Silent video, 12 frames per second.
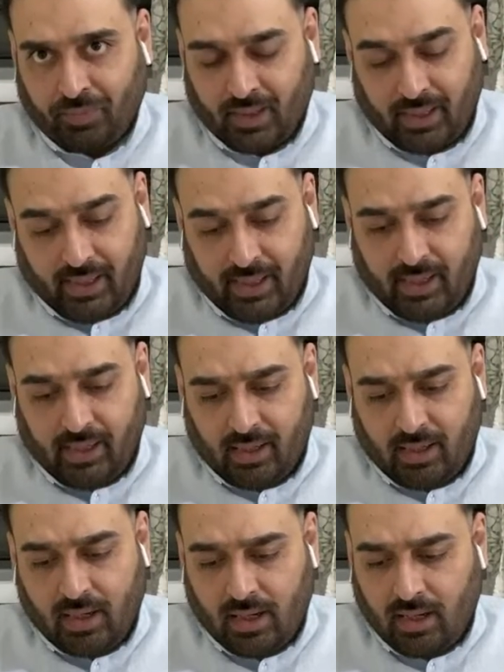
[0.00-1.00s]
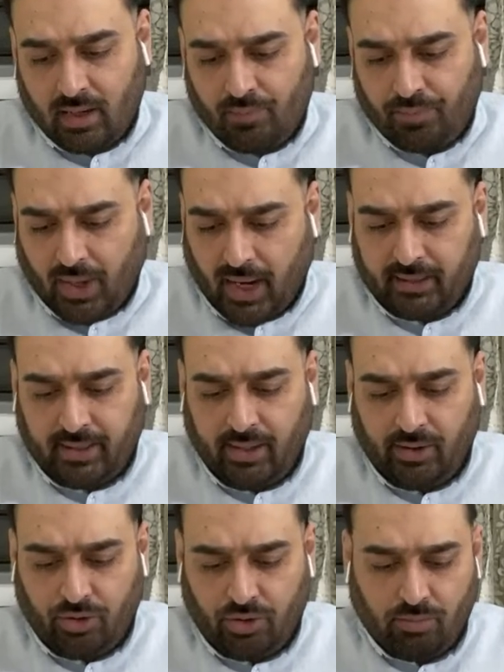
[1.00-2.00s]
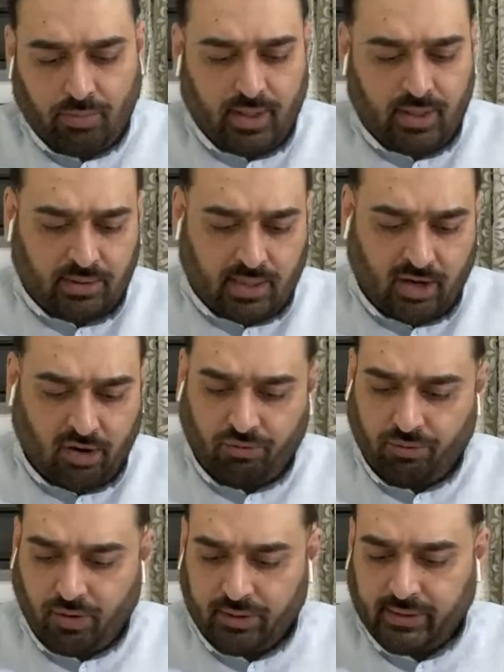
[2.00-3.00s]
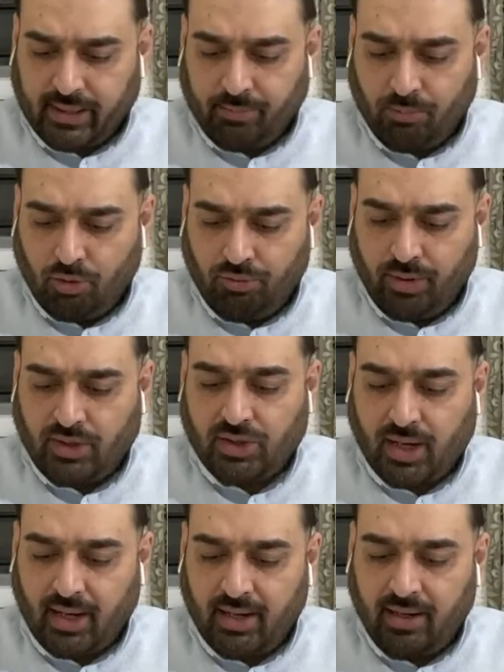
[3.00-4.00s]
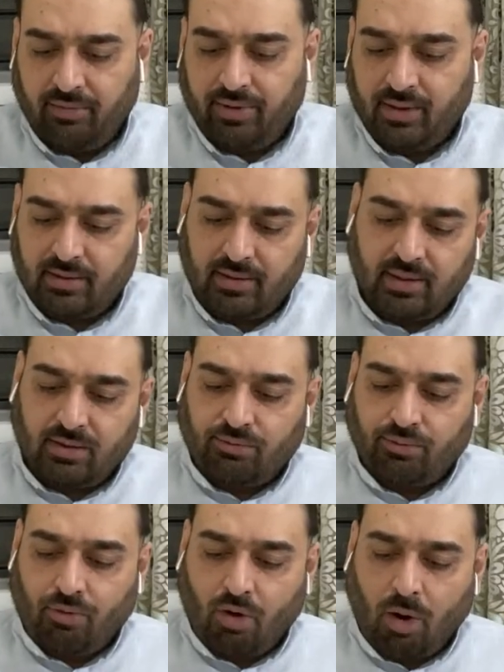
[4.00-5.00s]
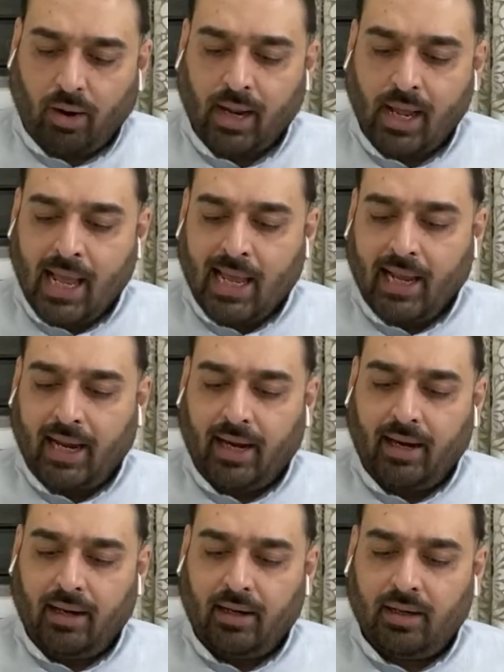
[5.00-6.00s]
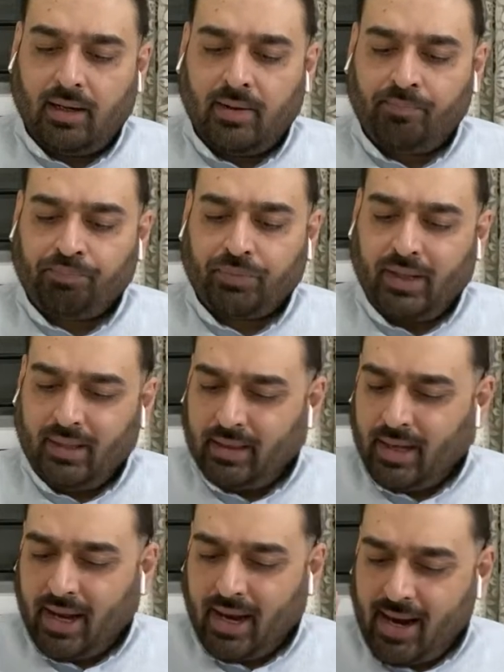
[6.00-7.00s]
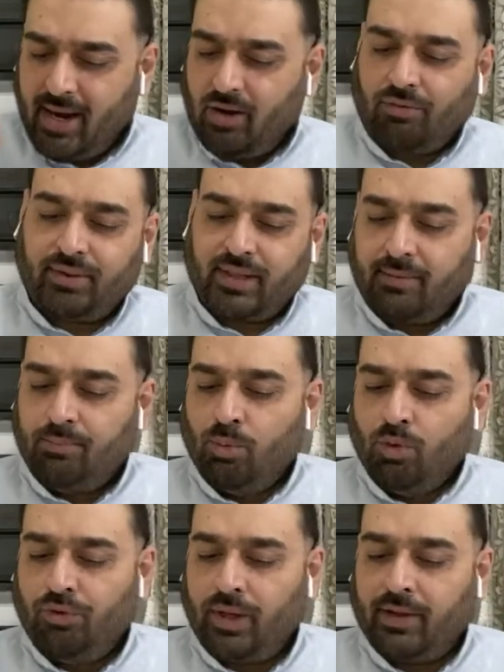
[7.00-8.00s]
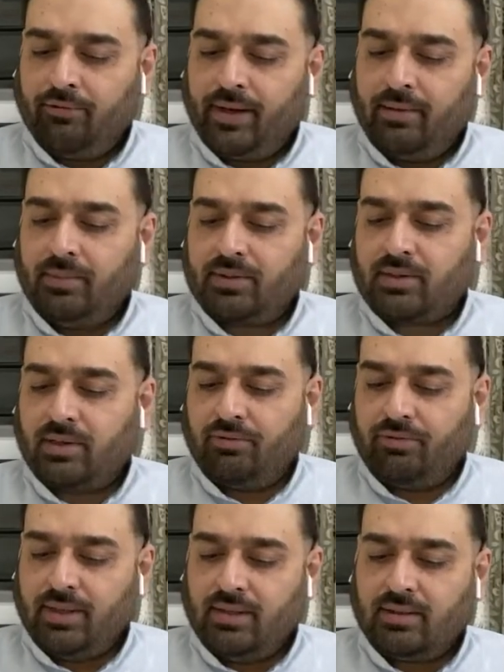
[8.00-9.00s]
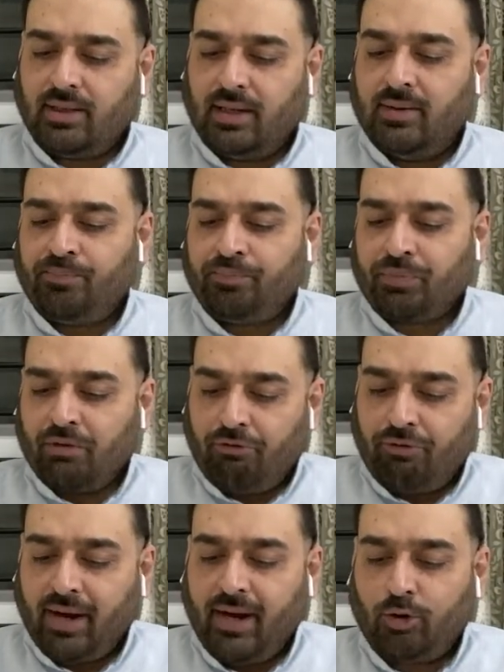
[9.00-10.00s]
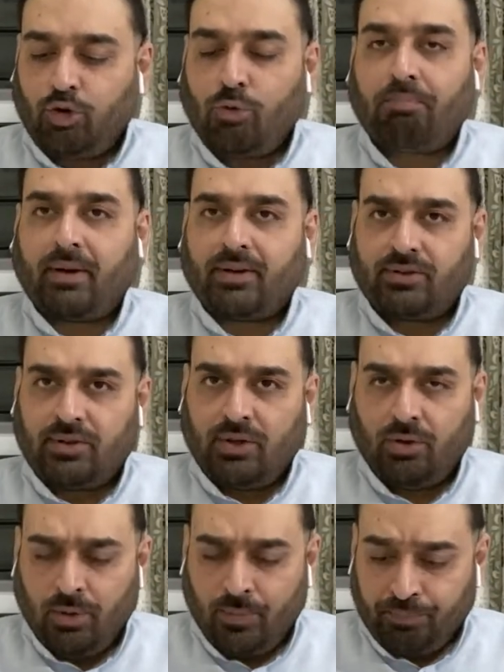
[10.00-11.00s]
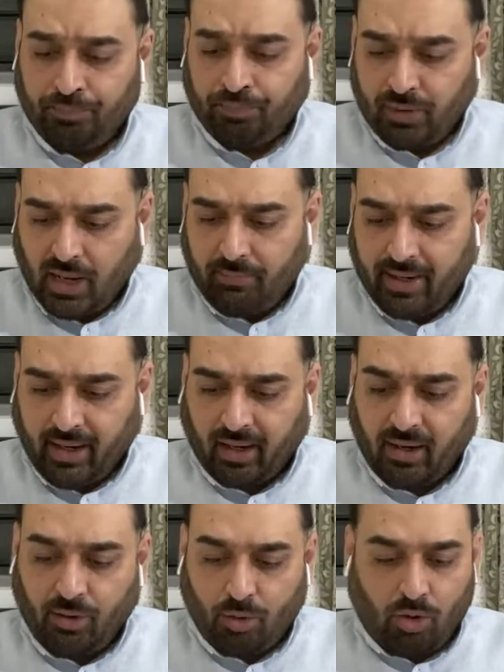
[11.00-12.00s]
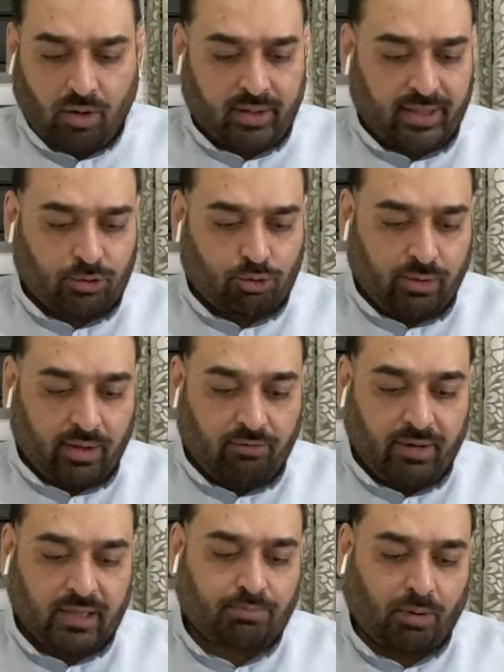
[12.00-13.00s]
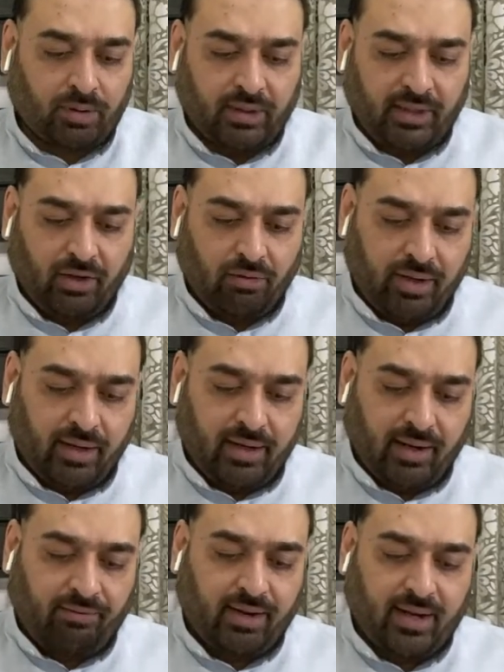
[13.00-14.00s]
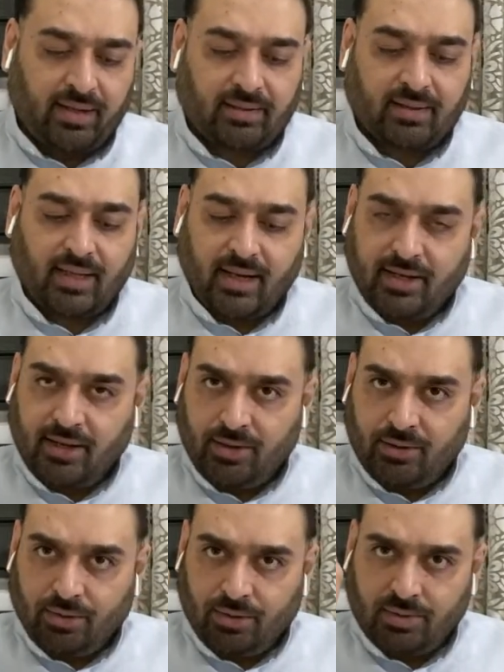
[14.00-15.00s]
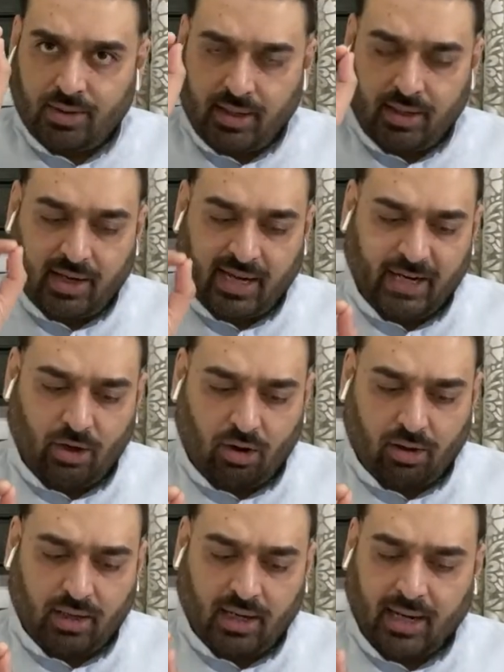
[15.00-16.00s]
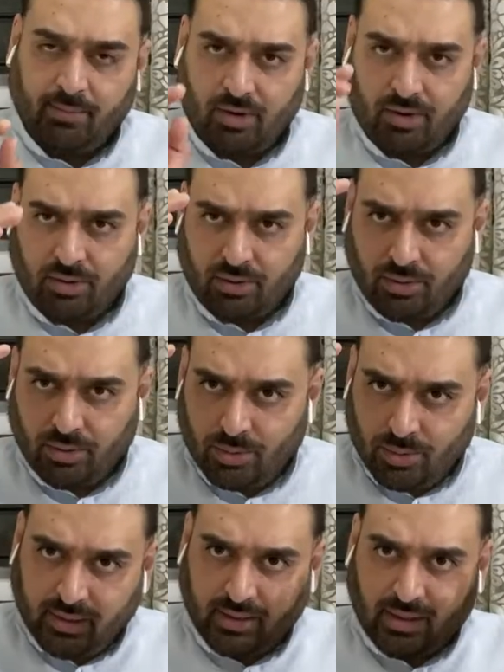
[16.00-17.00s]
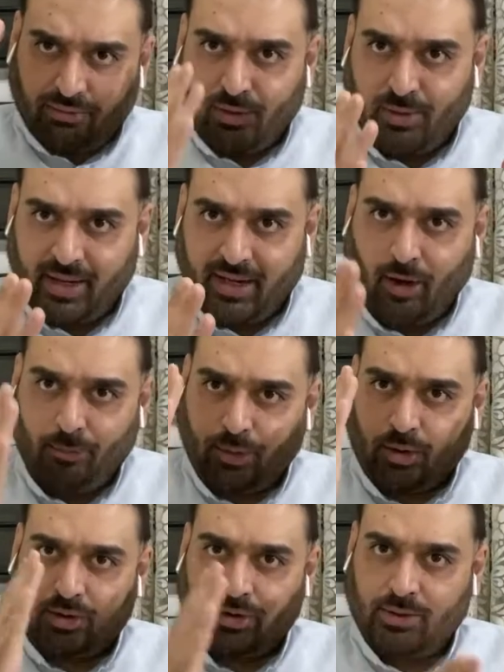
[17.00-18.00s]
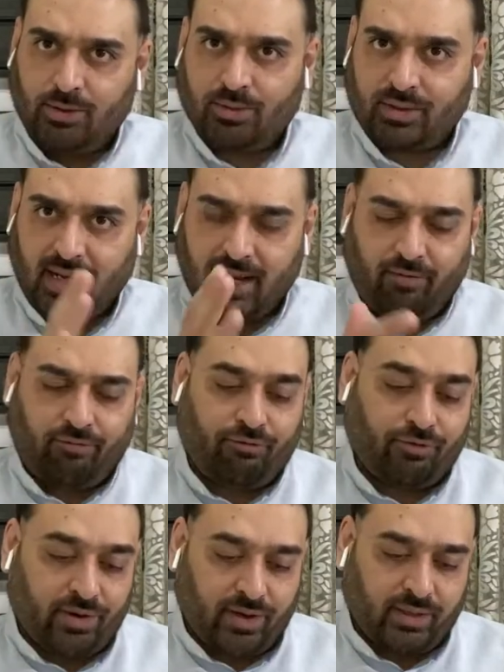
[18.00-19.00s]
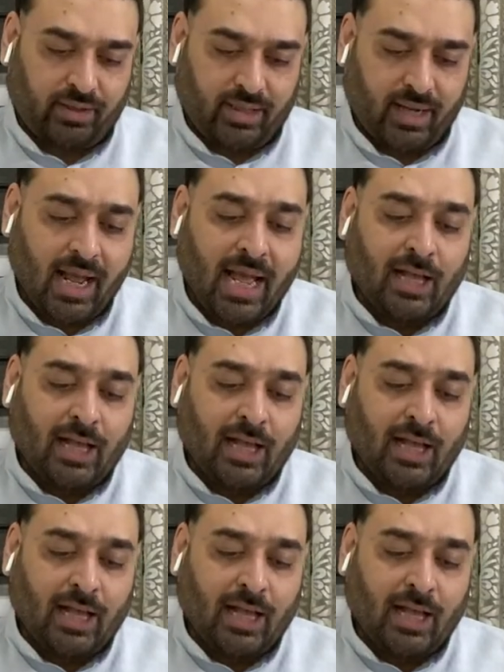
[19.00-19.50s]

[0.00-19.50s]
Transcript: And I think you must have watched that movie, Charlie Winston's War. And in the end of that movie, when Mr. Winston failed to pursue American Congress to invest positively in Afghanistan, he used a dialogue. I'm not using the full dialogue because he used the F word there.